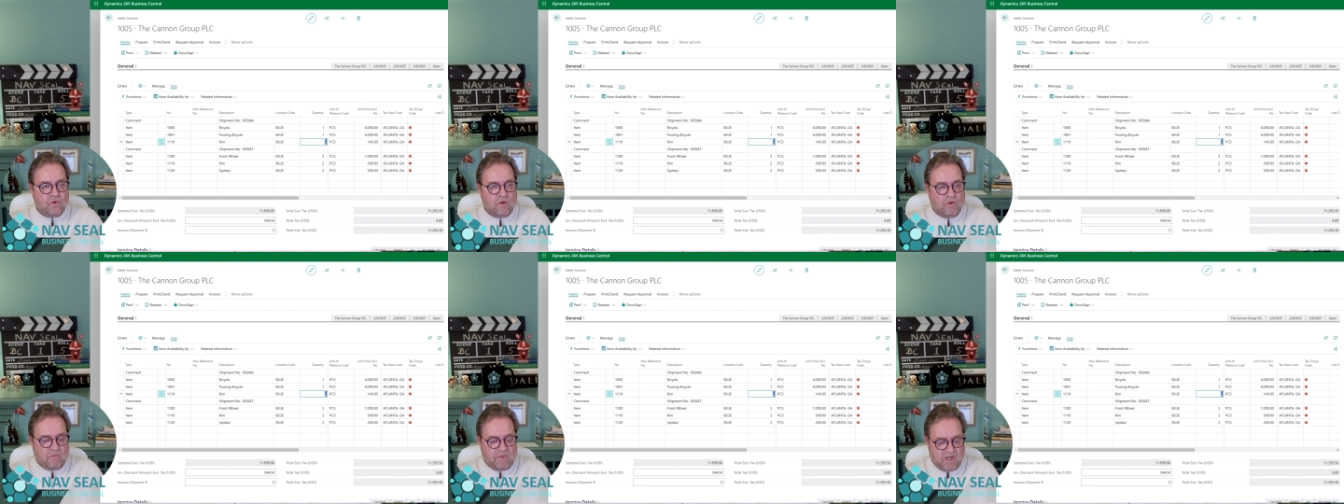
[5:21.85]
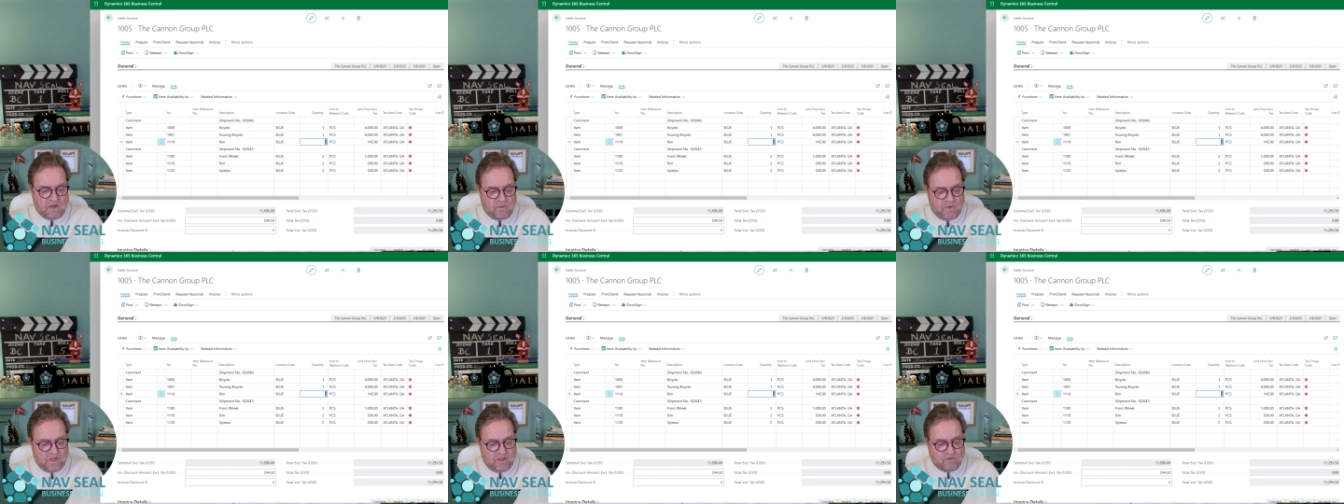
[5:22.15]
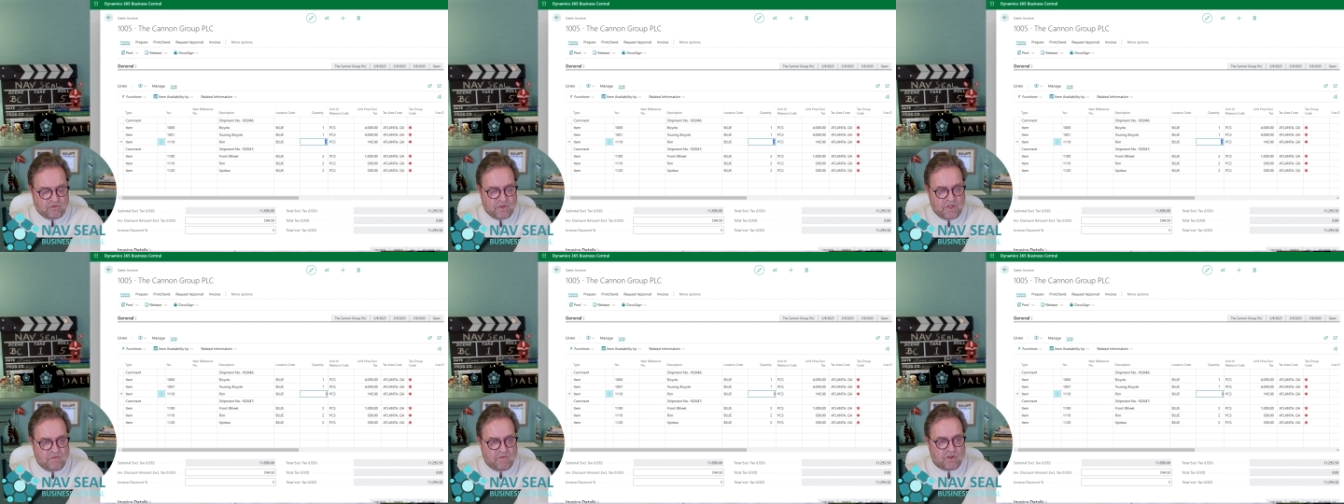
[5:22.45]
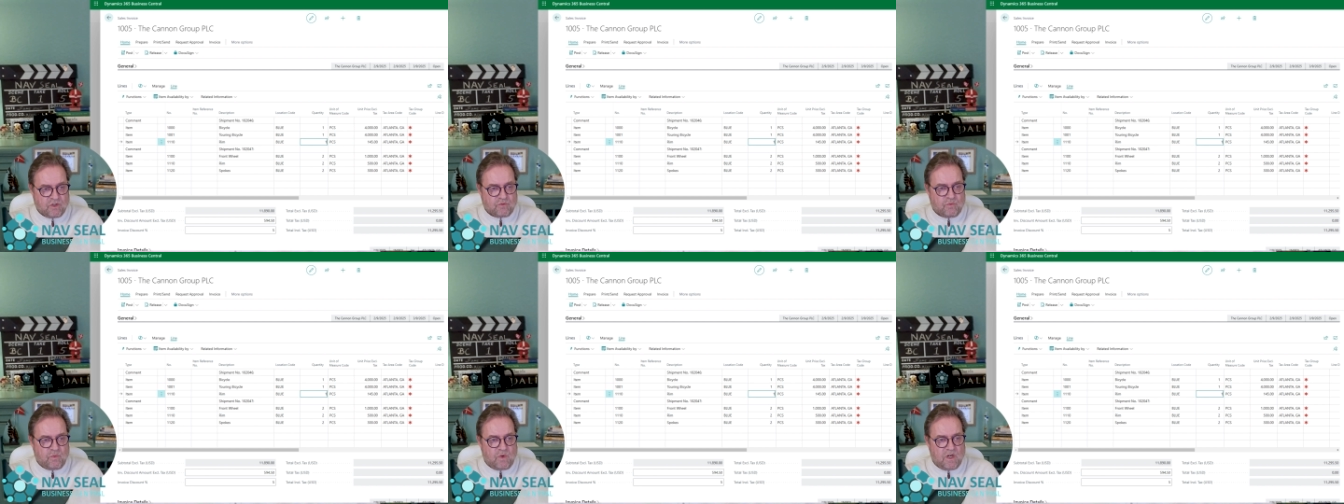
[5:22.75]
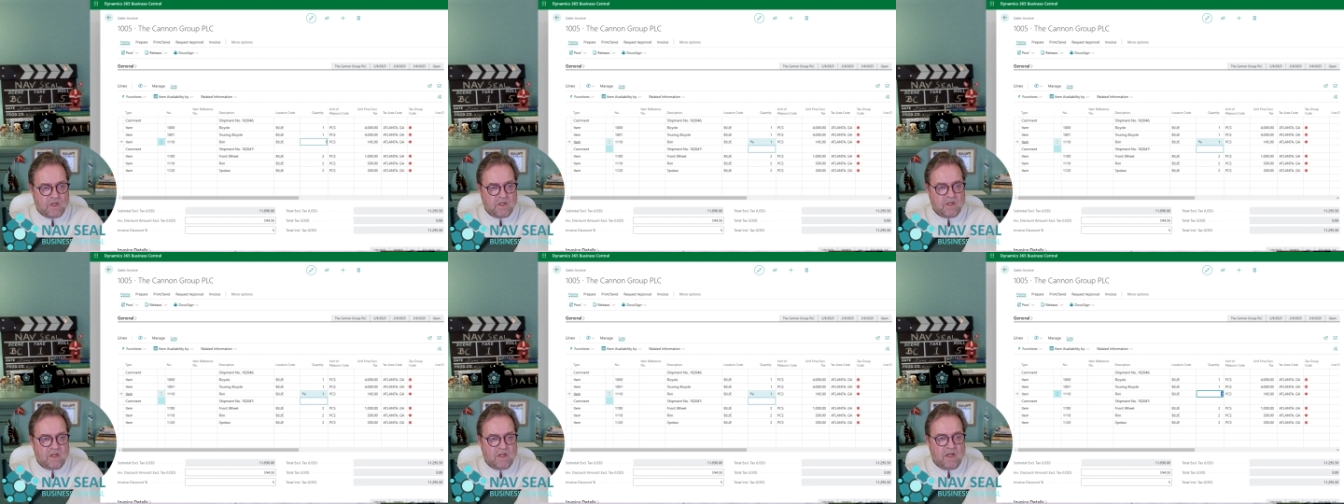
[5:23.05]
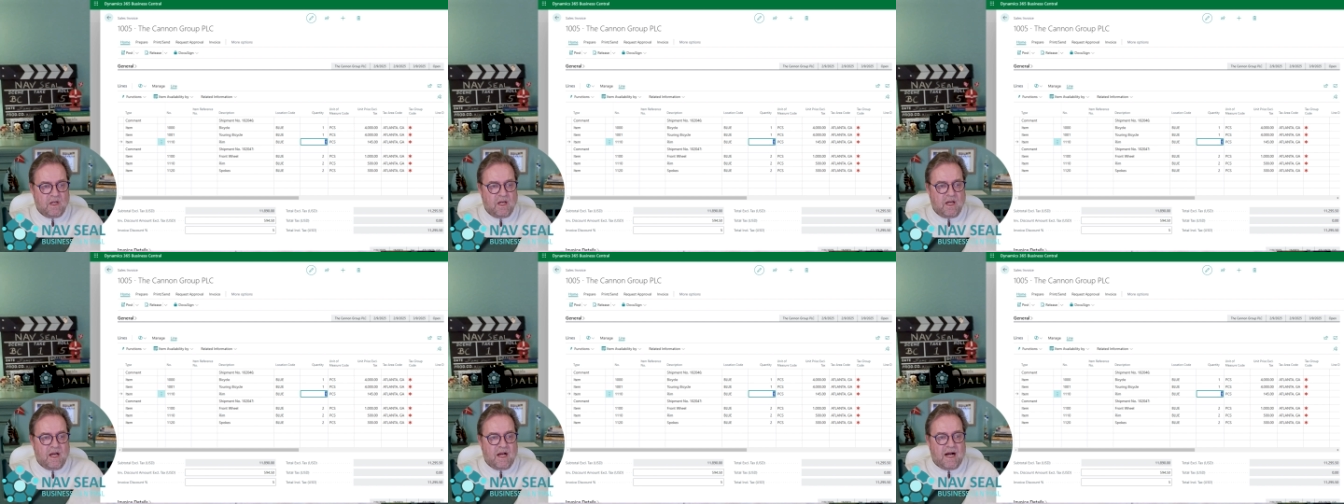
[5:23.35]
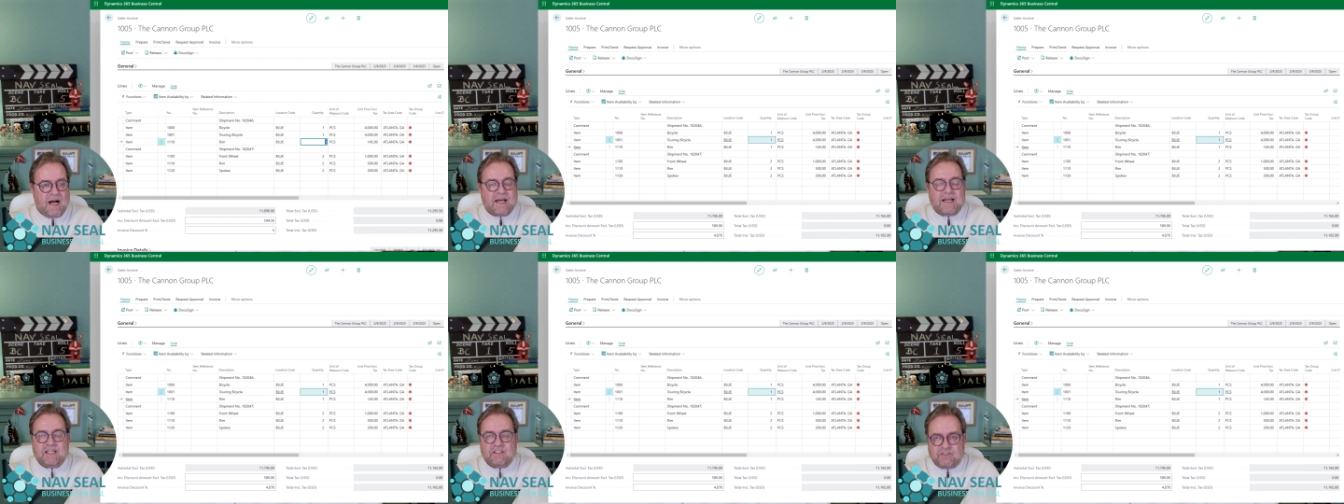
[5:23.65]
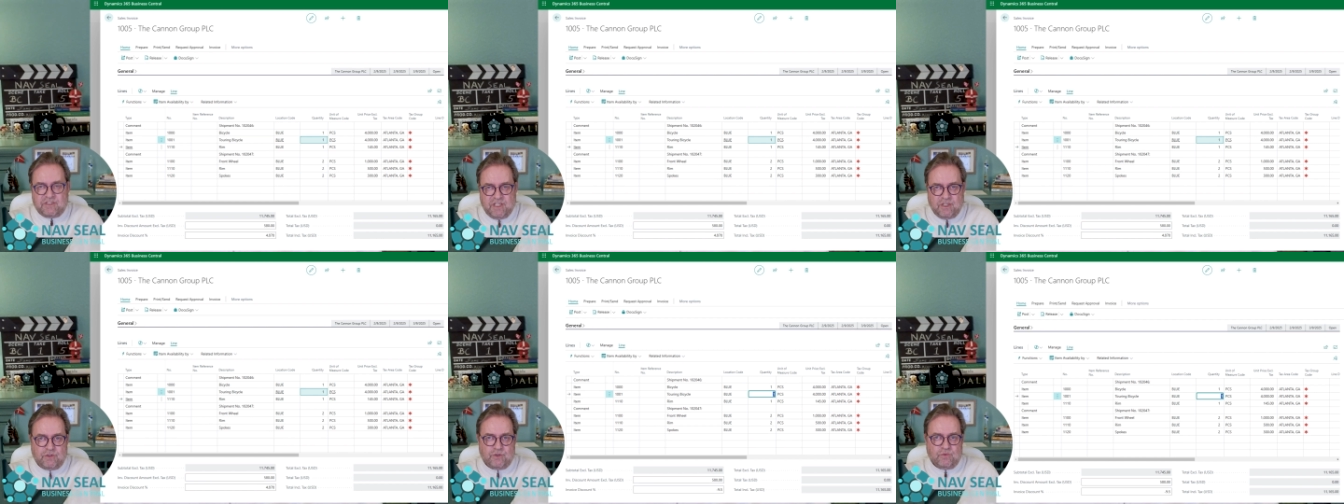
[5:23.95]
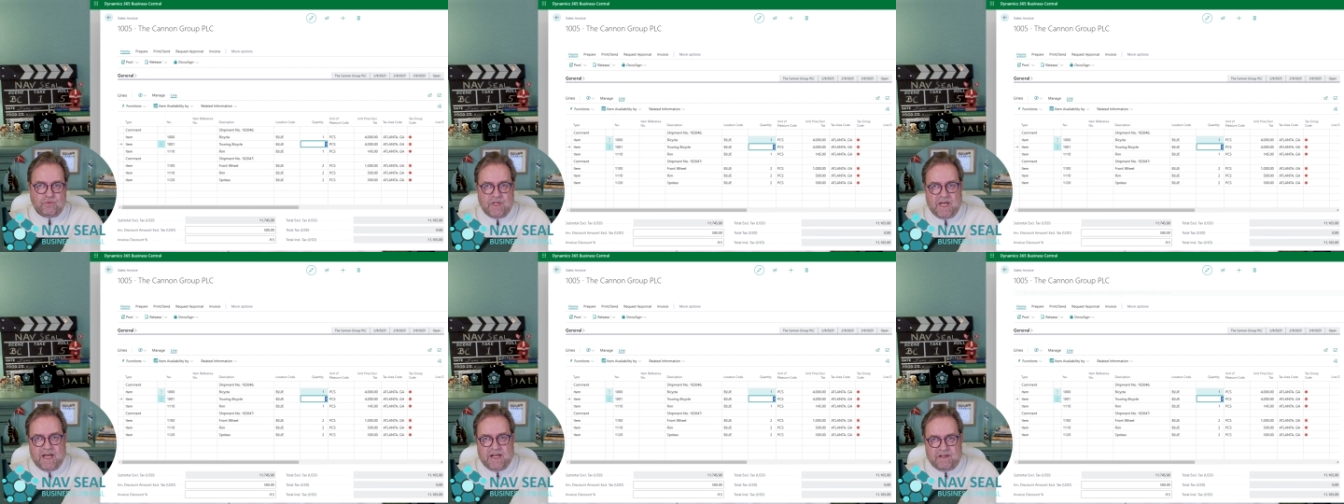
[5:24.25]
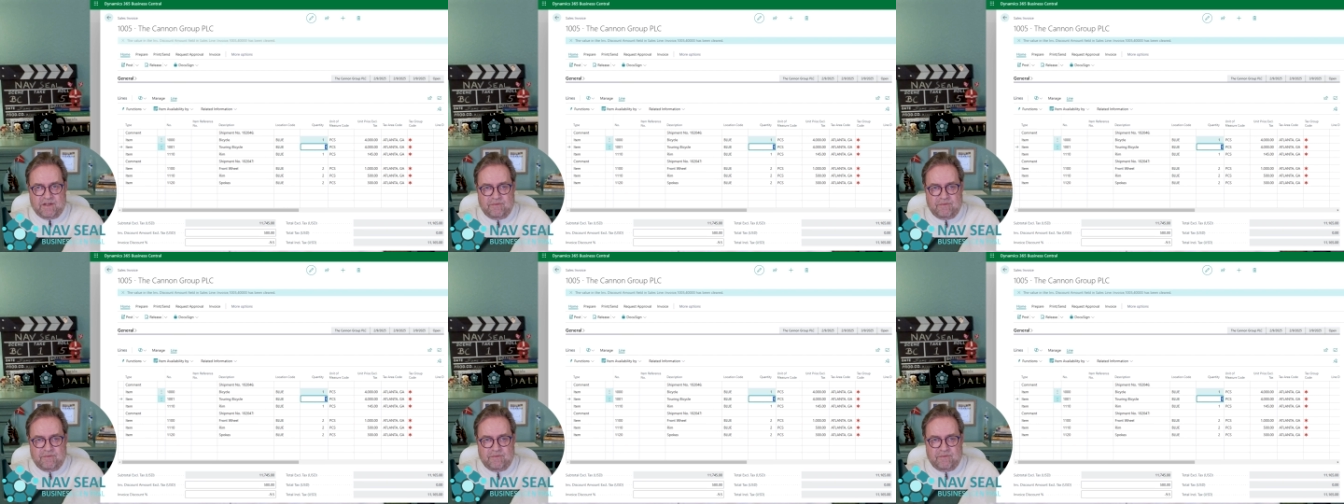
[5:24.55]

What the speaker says: but I wanted to invoice 1, I can still do that.